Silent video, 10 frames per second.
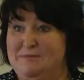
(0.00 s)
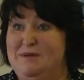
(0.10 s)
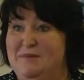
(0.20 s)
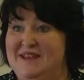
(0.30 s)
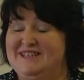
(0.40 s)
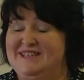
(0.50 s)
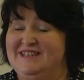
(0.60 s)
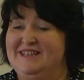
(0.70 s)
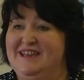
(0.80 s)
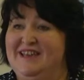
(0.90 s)

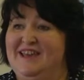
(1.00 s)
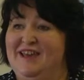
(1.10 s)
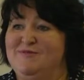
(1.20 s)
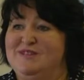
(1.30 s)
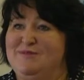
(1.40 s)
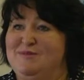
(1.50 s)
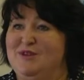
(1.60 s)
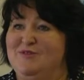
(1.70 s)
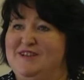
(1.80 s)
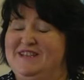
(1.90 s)
implementing
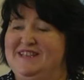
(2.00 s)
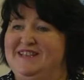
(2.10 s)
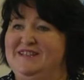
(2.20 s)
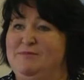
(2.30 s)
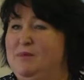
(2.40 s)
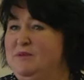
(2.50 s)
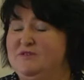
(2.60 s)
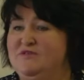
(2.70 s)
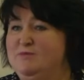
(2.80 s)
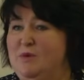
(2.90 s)
reciprocal reading, the
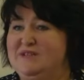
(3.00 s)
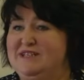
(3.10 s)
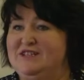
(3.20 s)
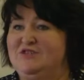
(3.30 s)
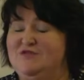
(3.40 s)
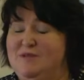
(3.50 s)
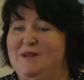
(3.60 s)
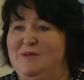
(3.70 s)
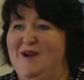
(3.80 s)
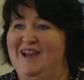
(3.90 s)
pupils have responded
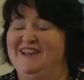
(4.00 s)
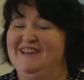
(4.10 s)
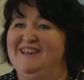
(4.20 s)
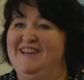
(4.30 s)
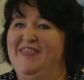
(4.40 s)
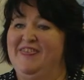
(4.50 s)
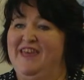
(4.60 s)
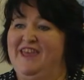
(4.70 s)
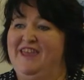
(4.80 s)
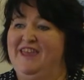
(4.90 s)
extremely well.
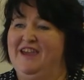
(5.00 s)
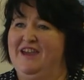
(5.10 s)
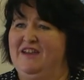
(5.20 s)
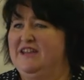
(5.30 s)
They are